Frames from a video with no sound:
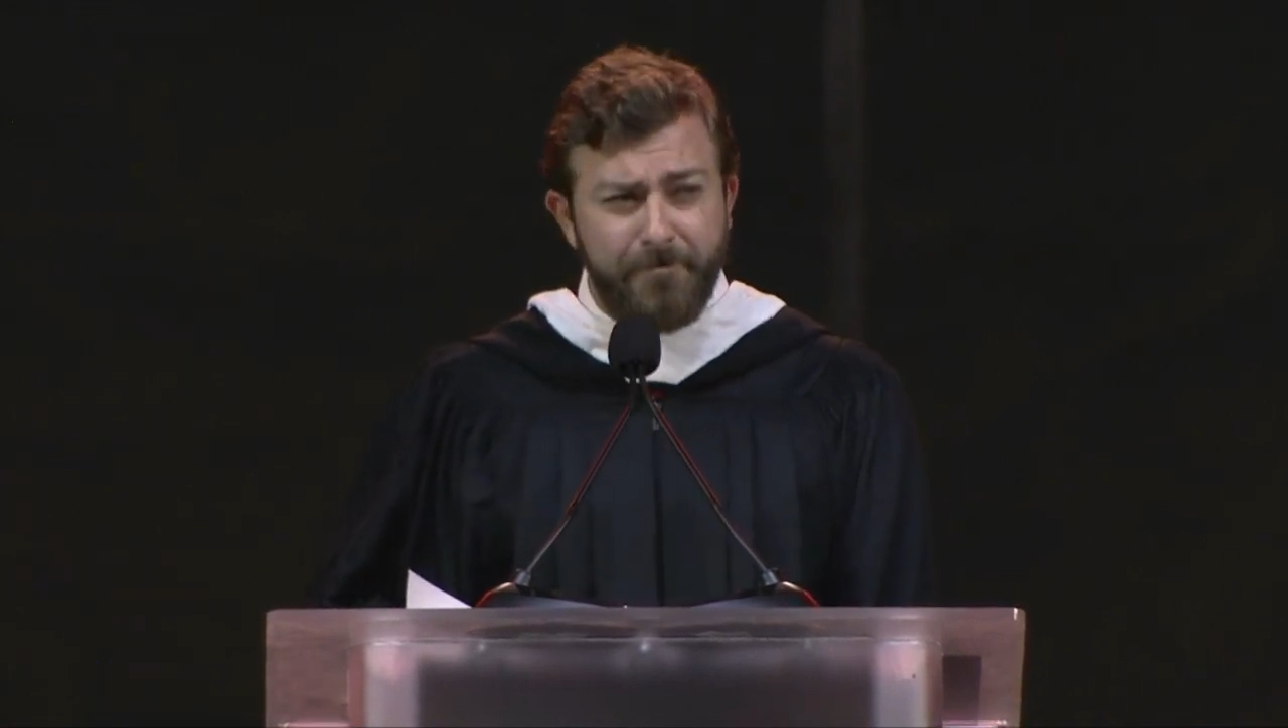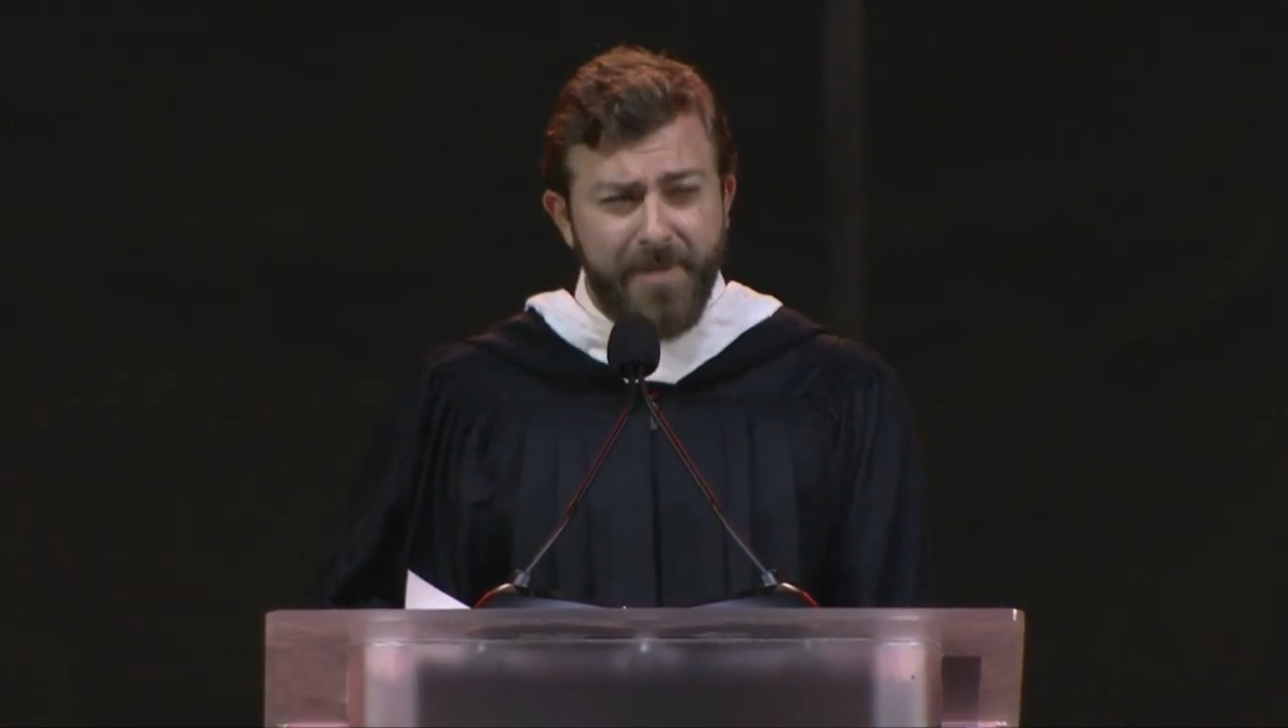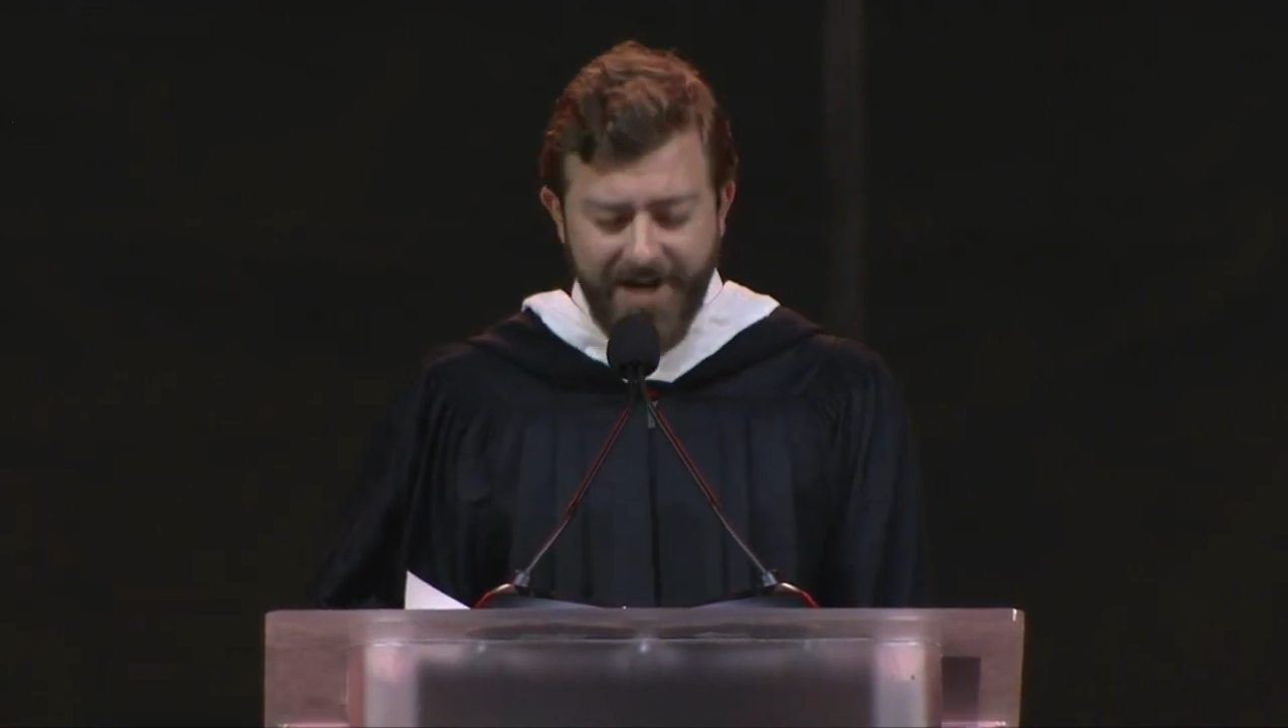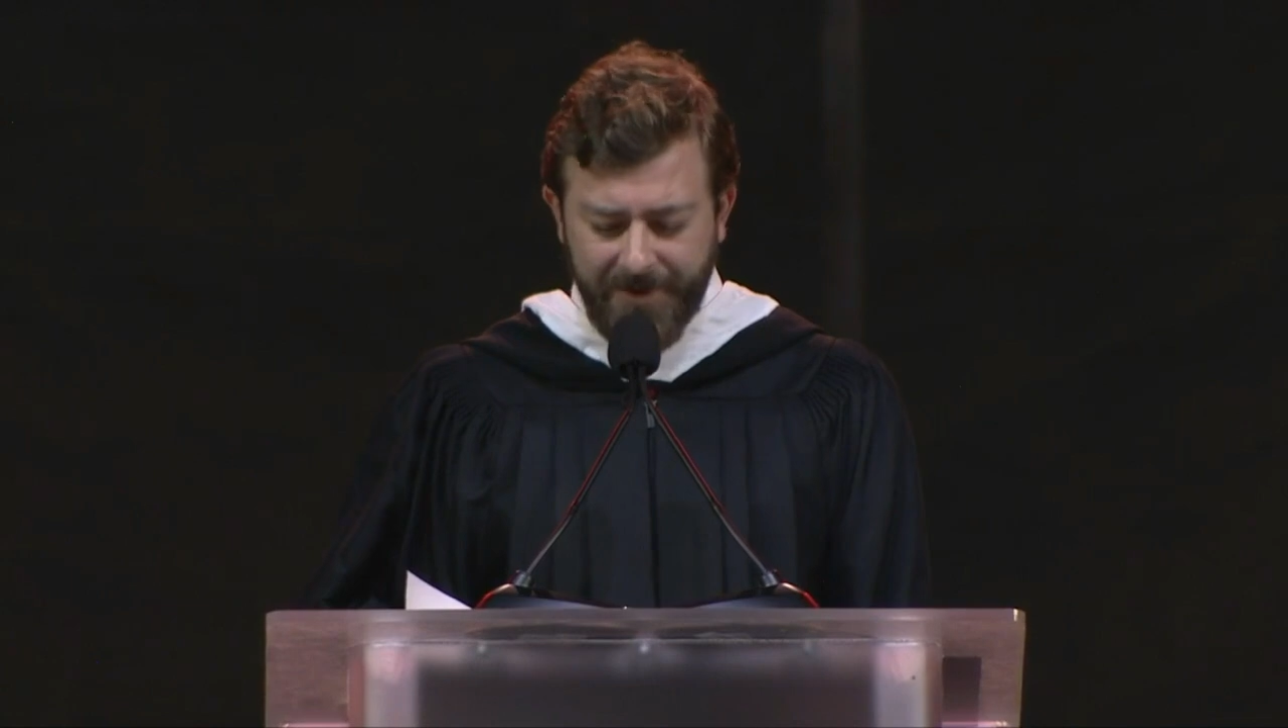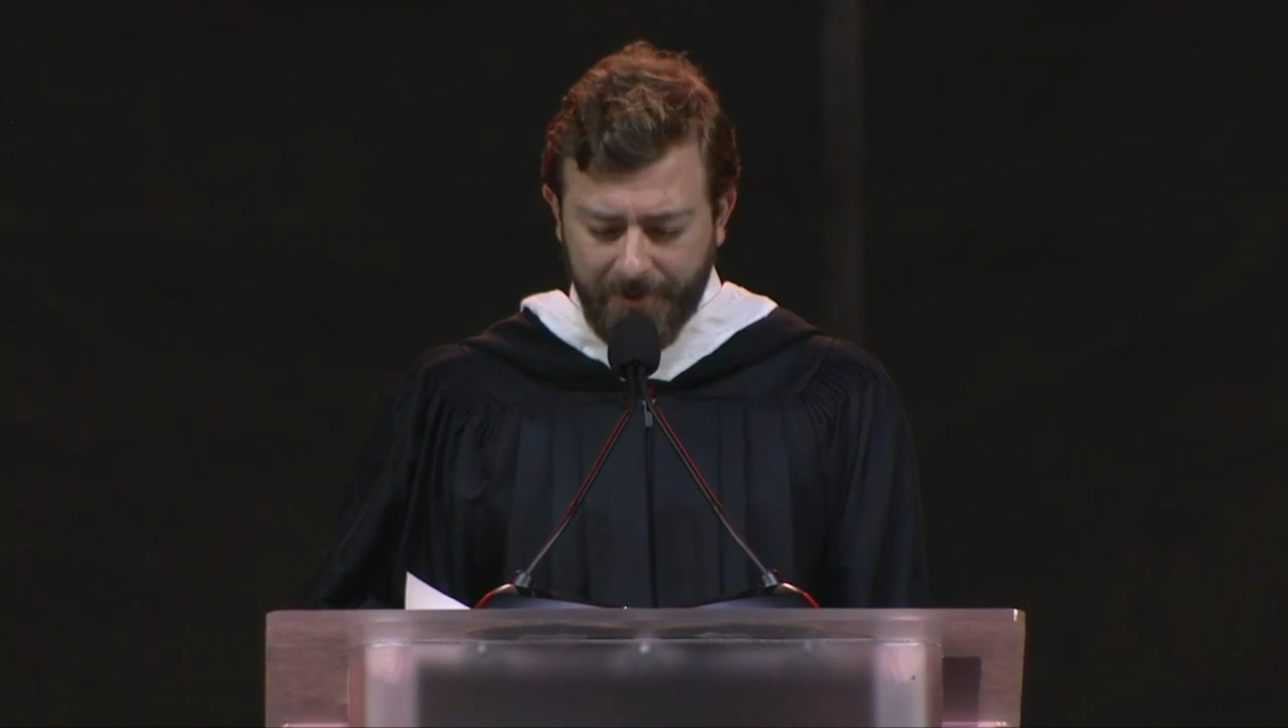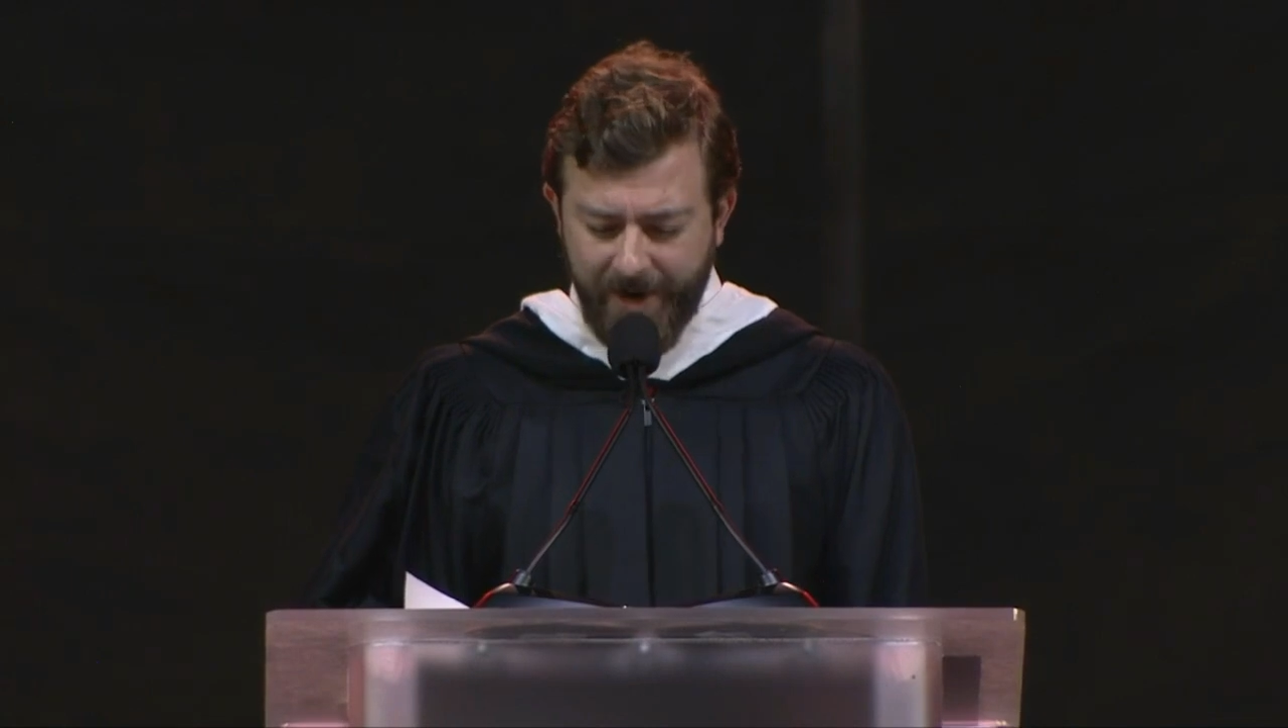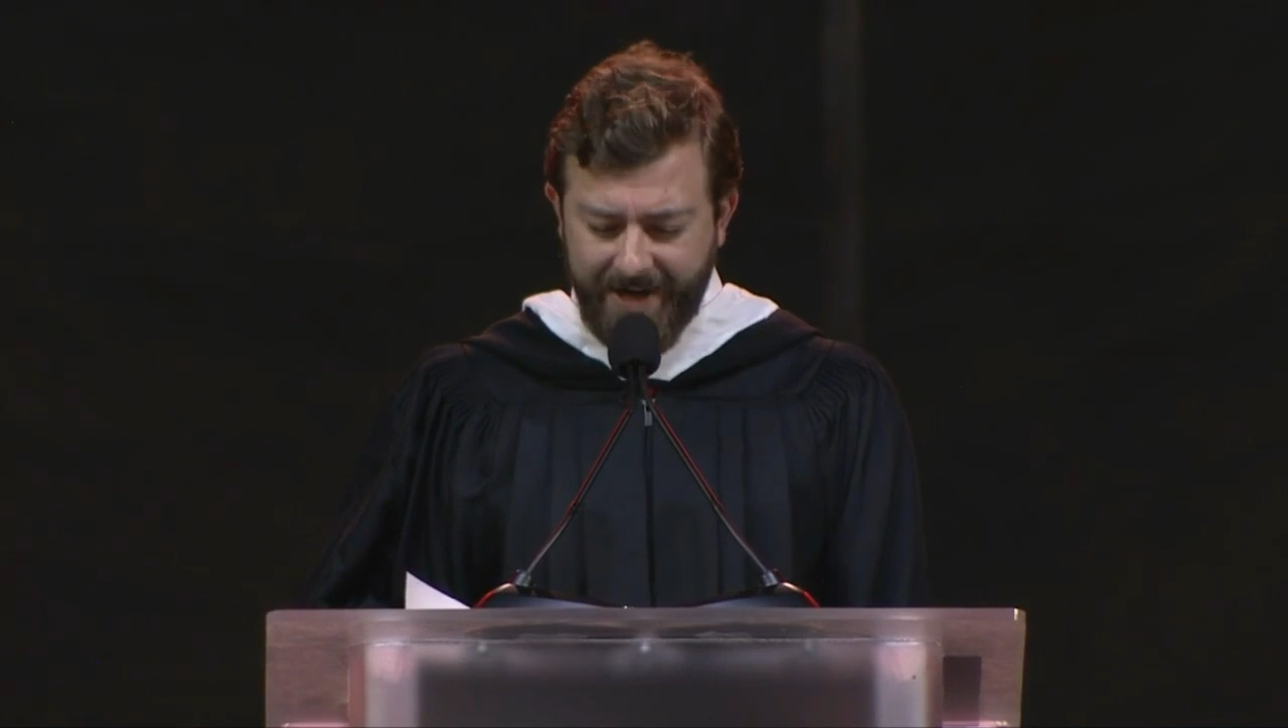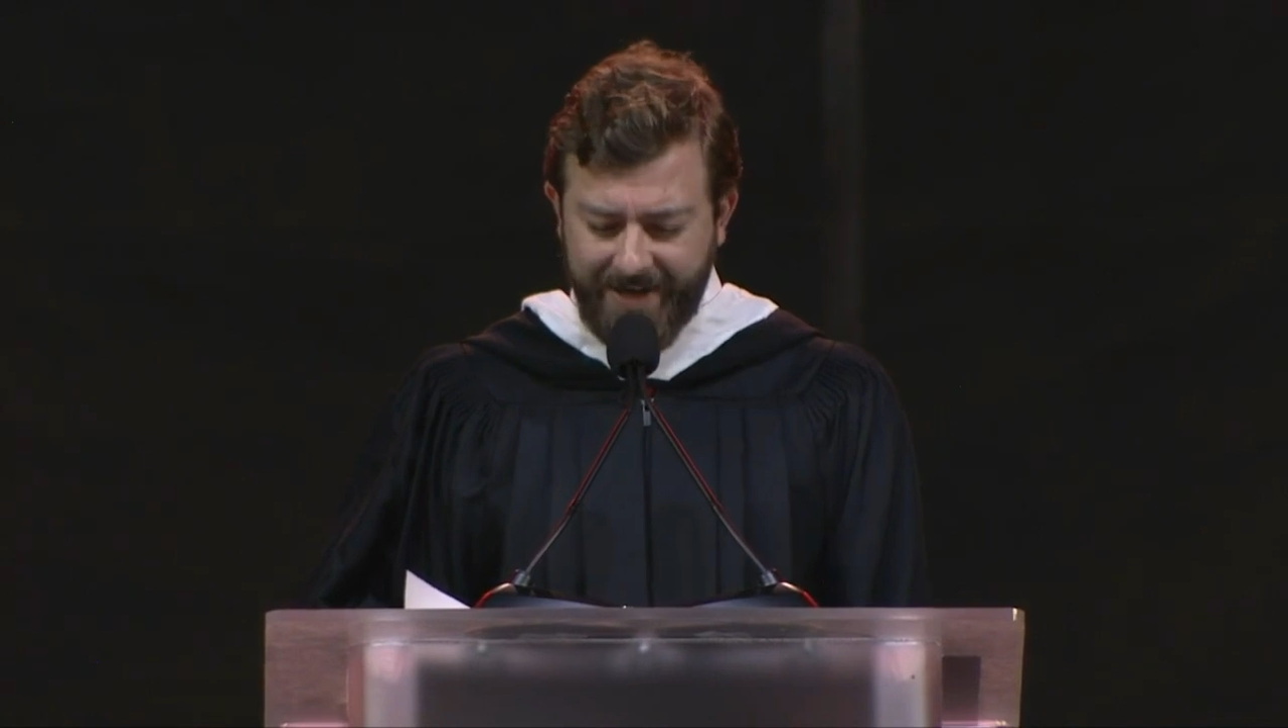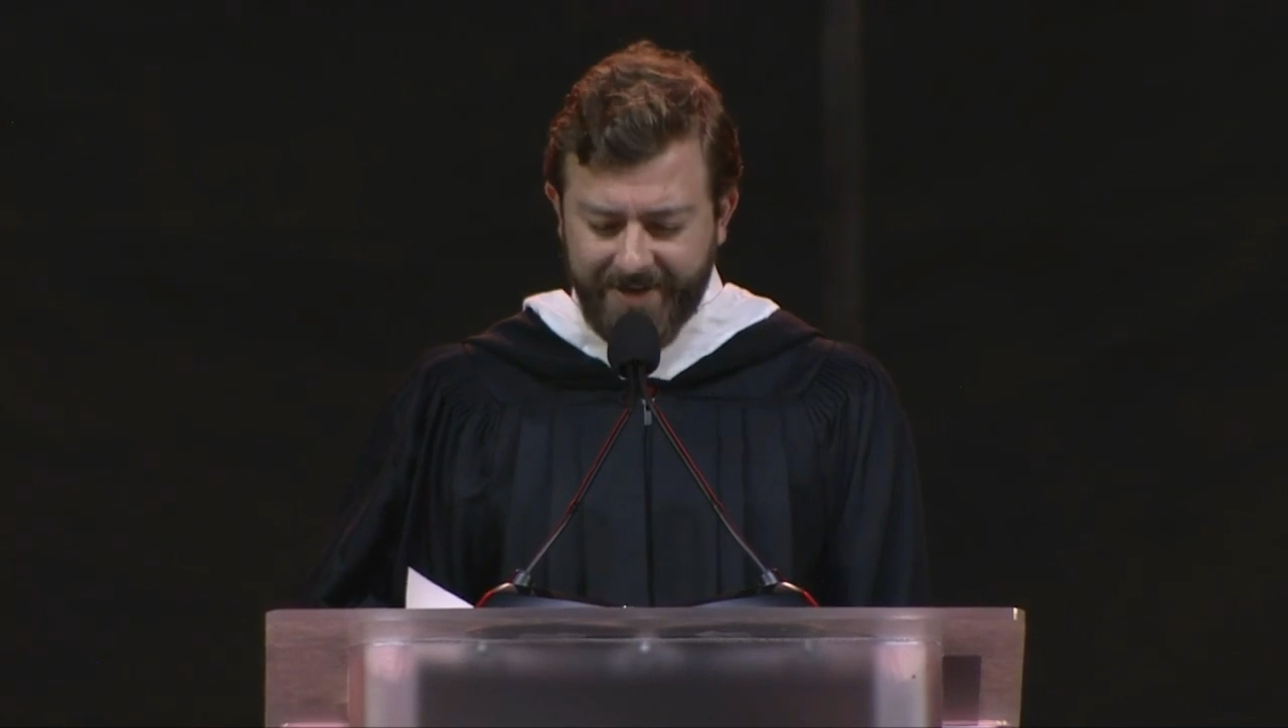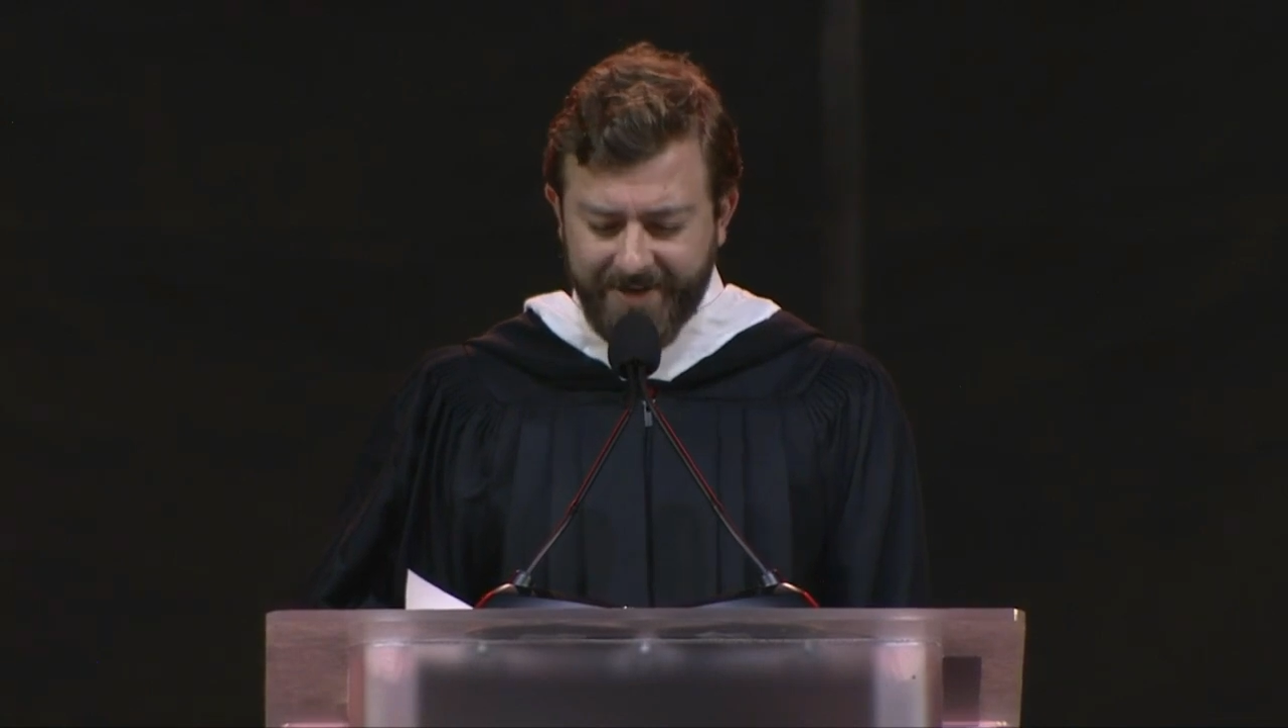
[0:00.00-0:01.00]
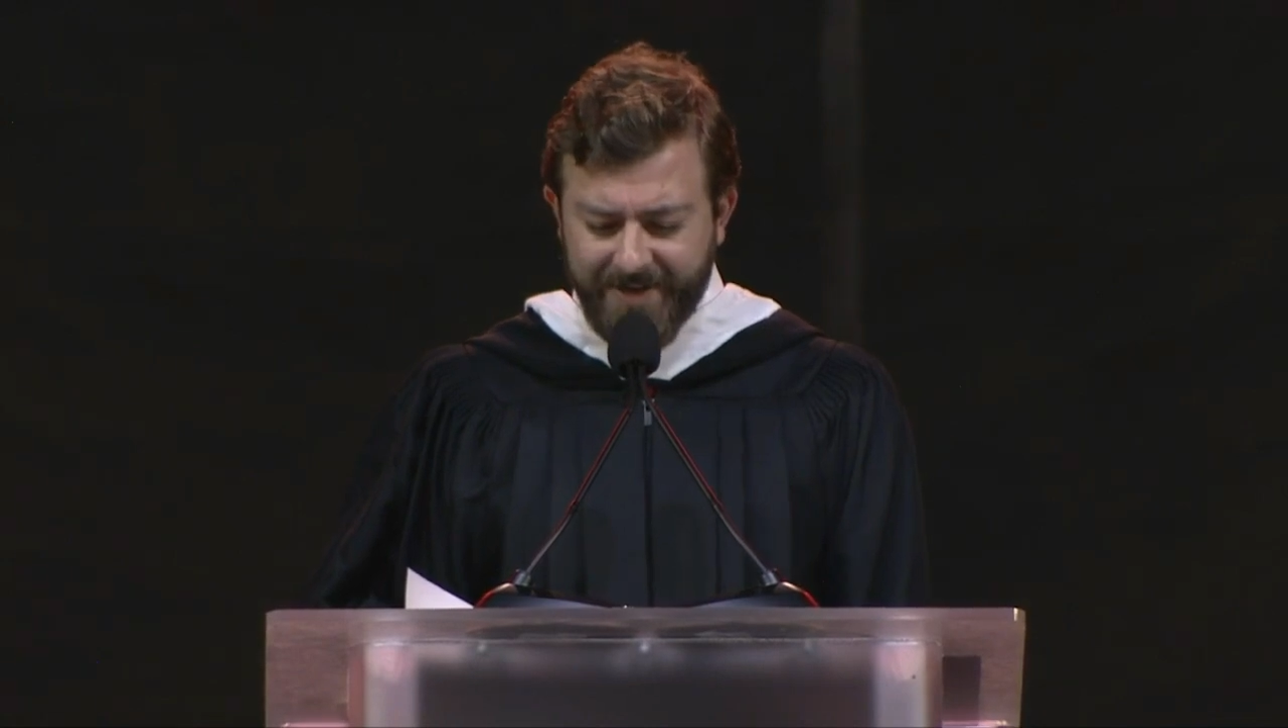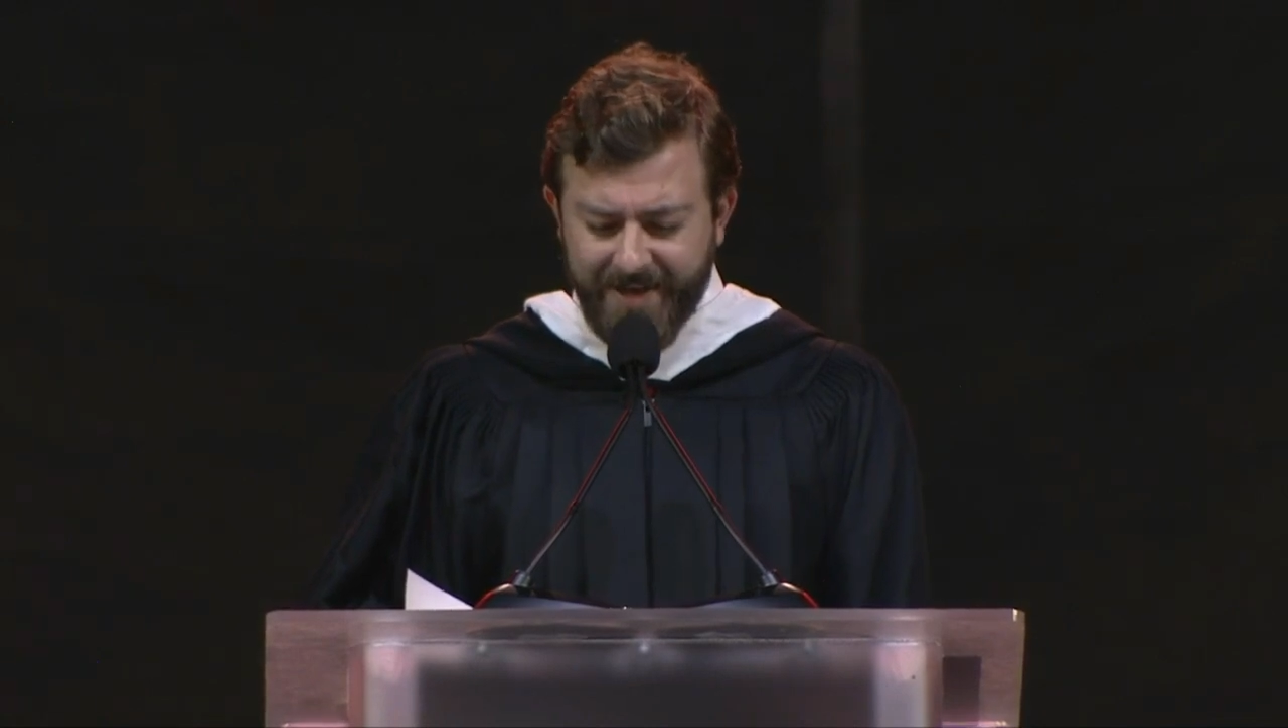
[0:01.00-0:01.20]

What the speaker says: pen at the ready,